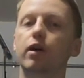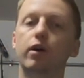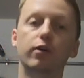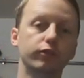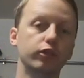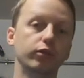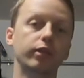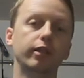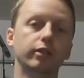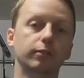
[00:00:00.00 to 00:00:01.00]
of doing
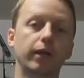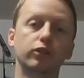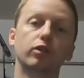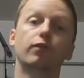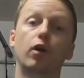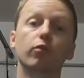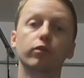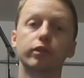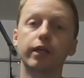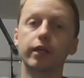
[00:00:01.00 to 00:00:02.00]
the inspection of our
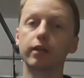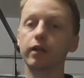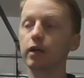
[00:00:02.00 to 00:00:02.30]
routine.